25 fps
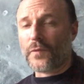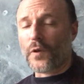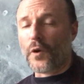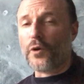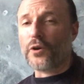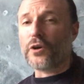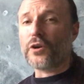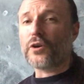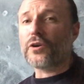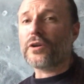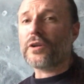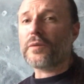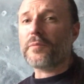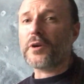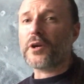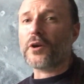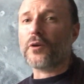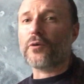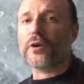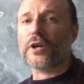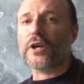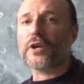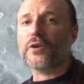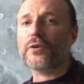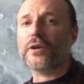Or are you
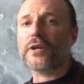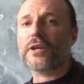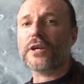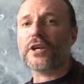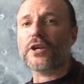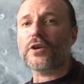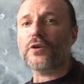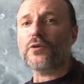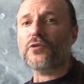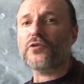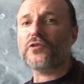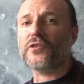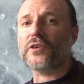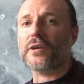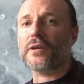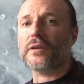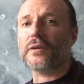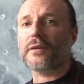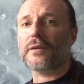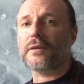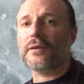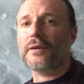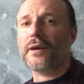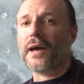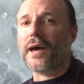going to use it
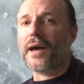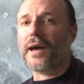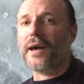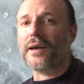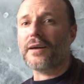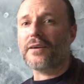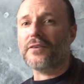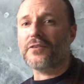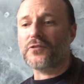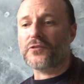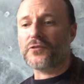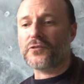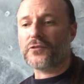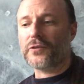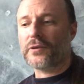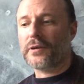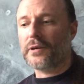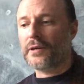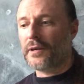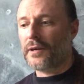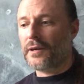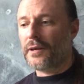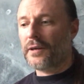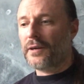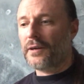as
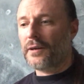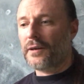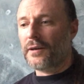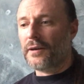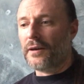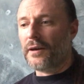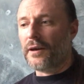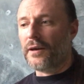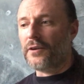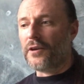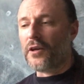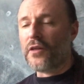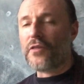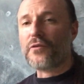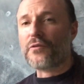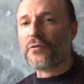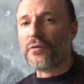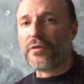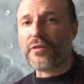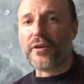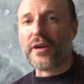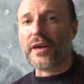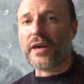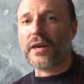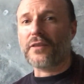another
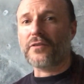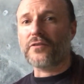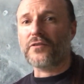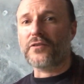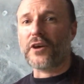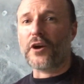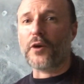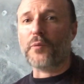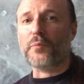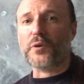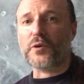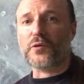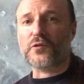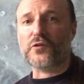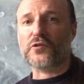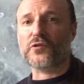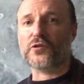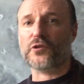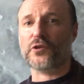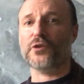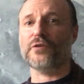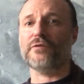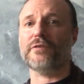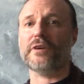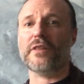thing to help you
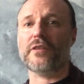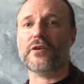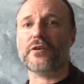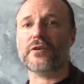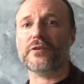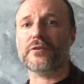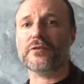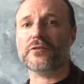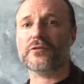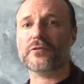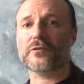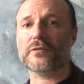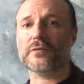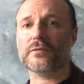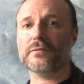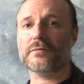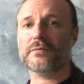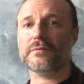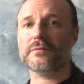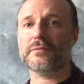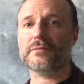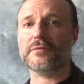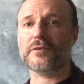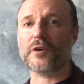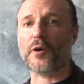serve others,
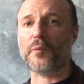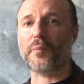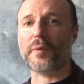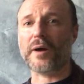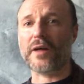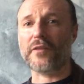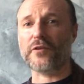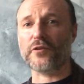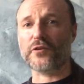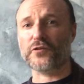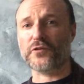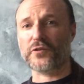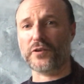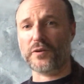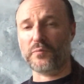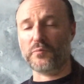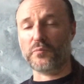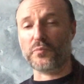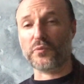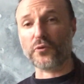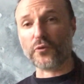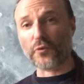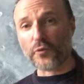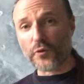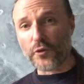to help others
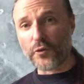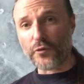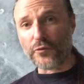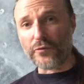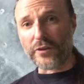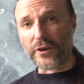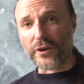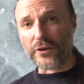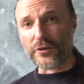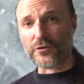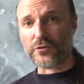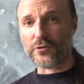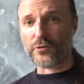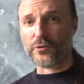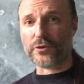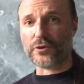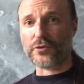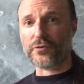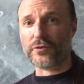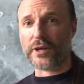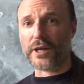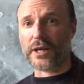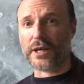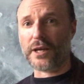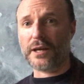improve their
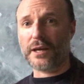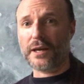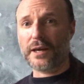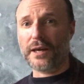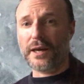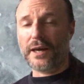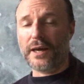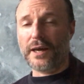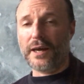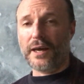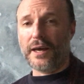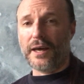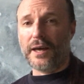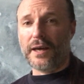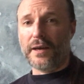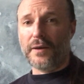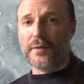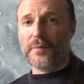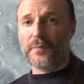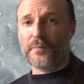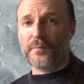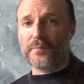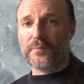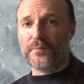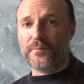Druidry,
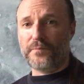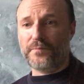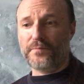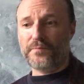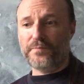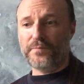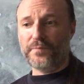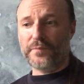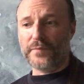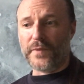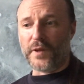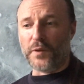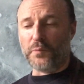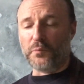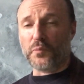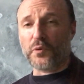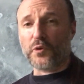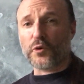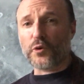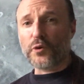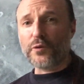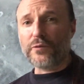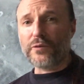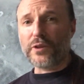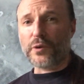
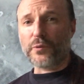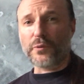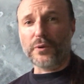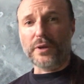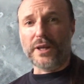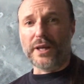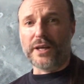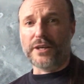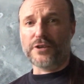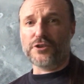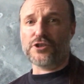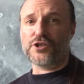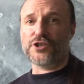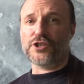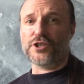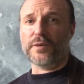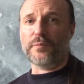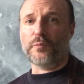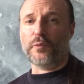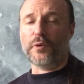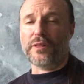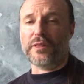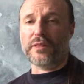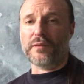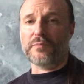improve their
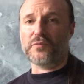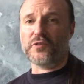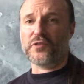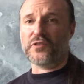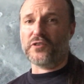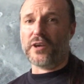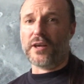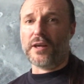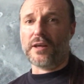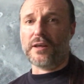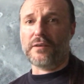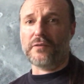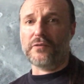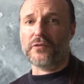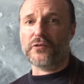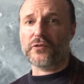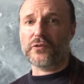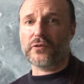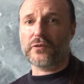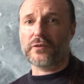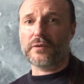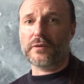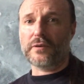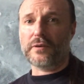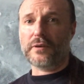relationship with themselves,
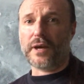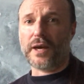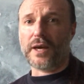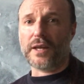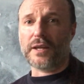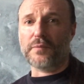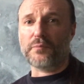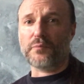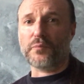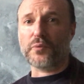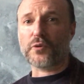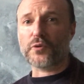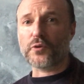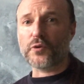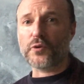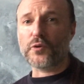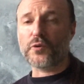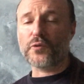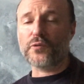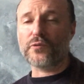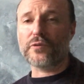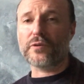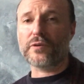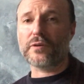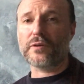and
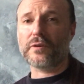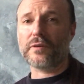improve